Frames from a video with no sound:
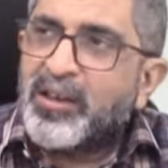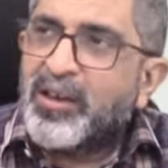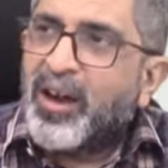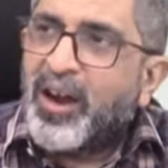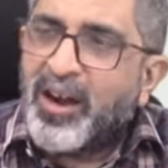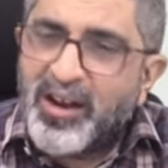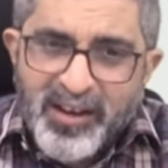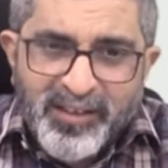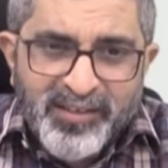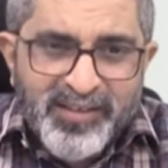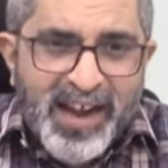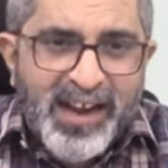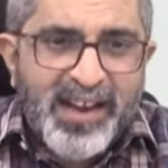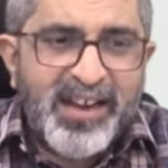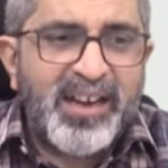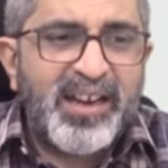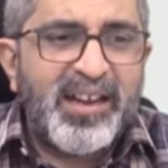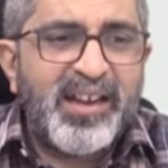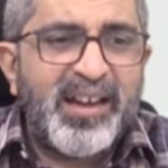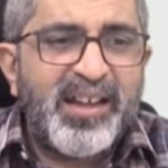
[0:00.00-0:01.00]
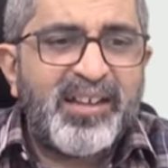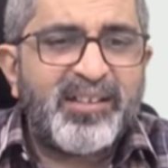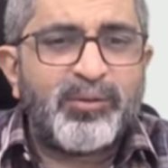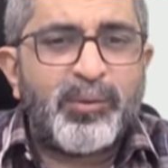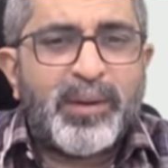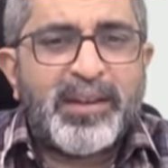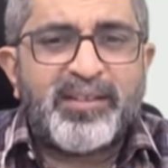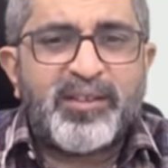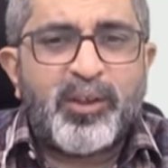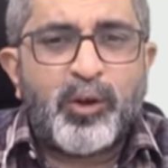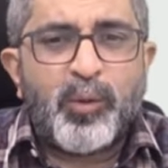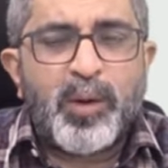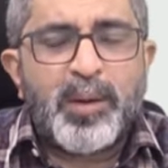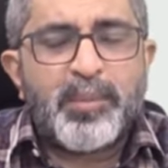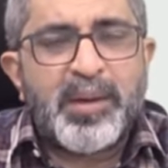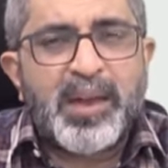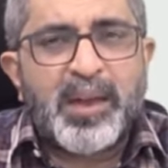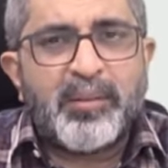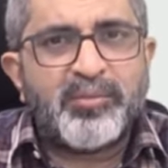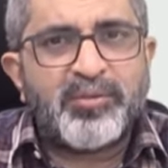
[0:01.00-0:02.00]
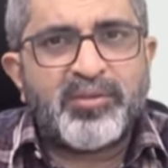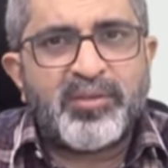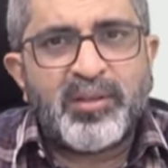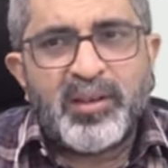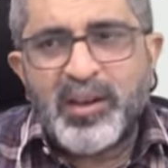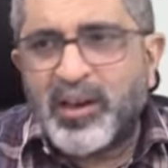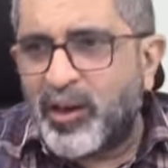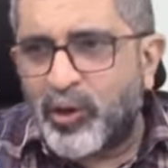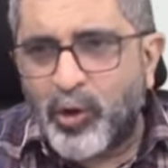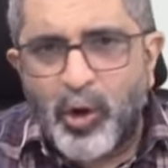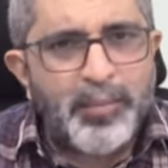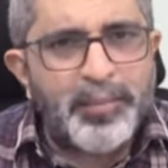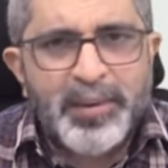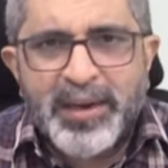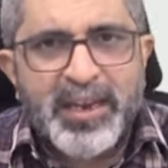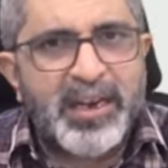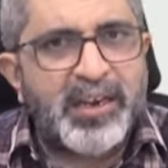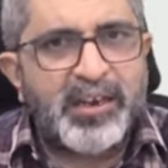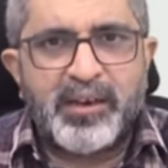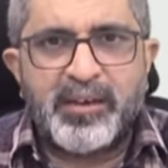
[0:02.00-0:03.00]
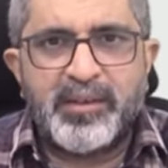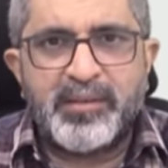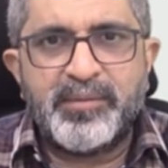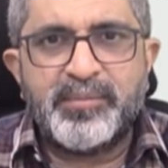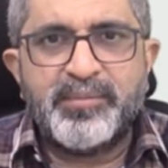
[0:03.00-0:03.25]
understanding Ind AS one oh one becomes little complicated.